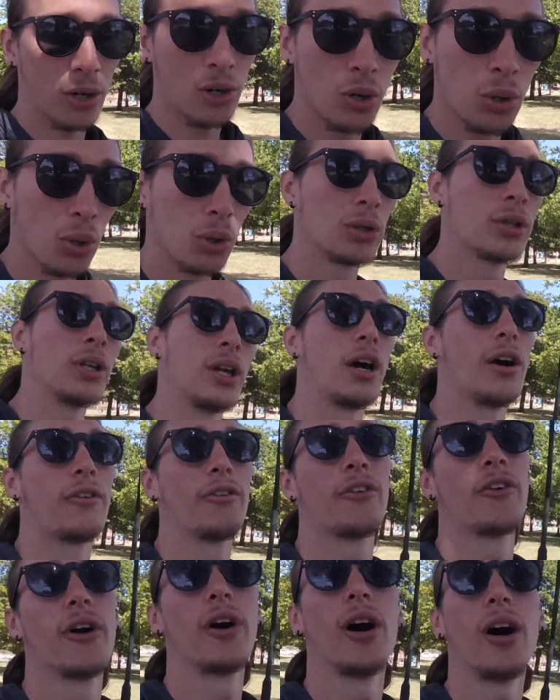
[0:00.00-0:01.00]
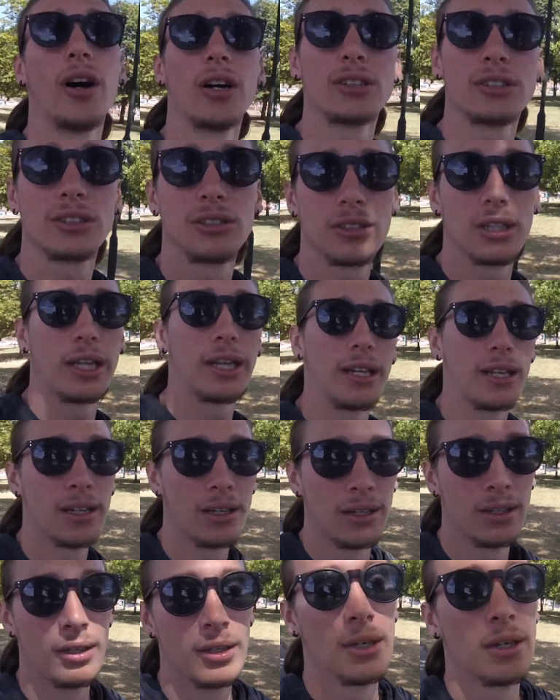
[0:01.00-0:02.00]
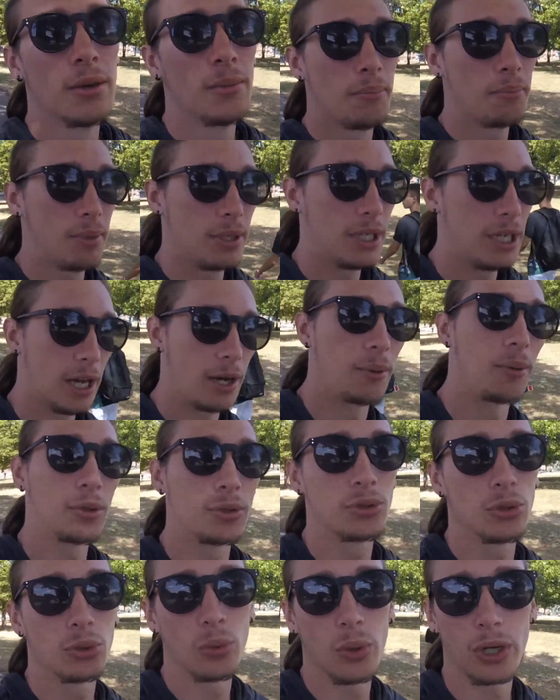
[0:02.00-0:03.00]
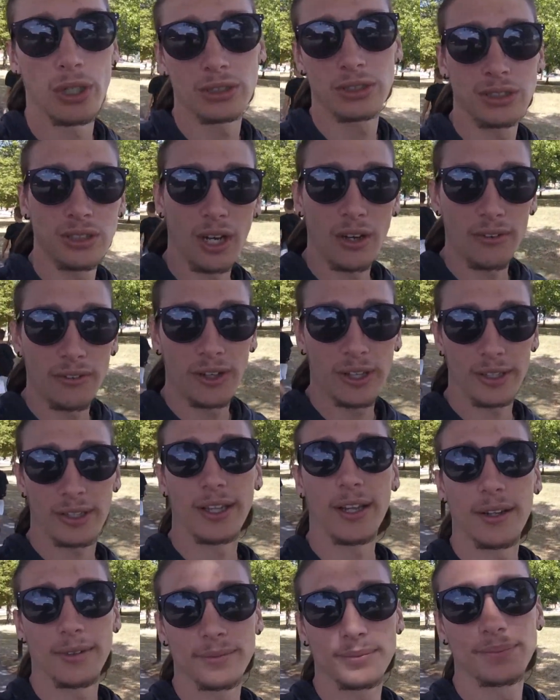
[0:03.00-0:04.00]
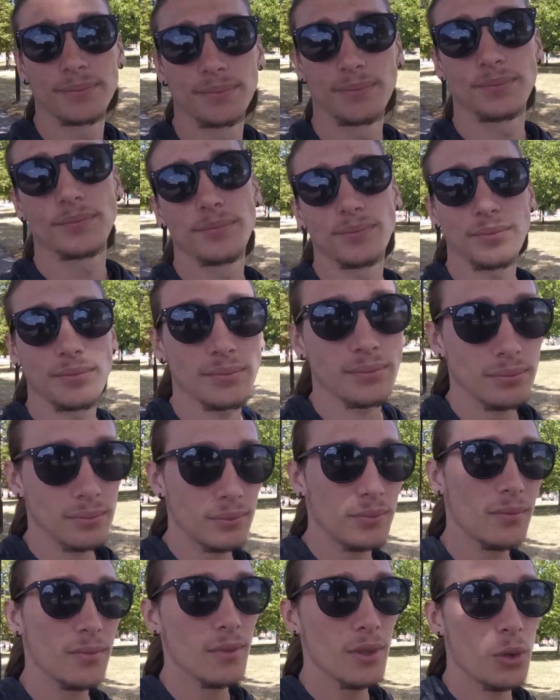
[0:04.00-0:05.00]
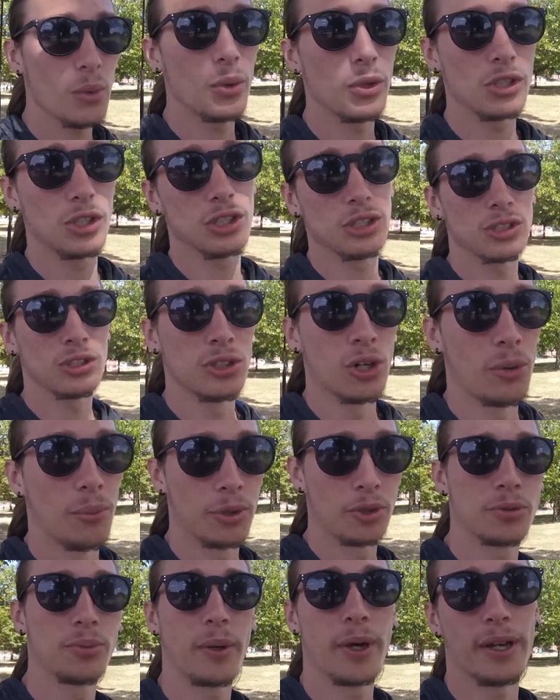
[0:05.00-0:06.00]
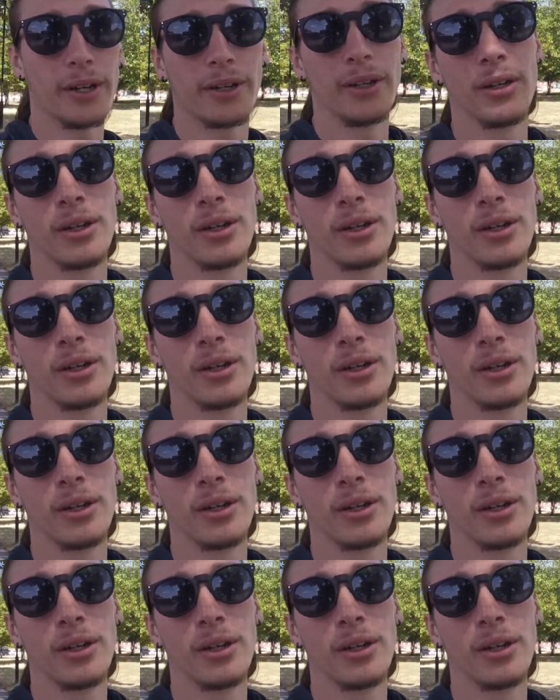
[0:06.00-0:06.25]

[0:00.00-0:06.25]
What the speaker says: cool enough for us to like be able to wear stuff like that, which is so much better.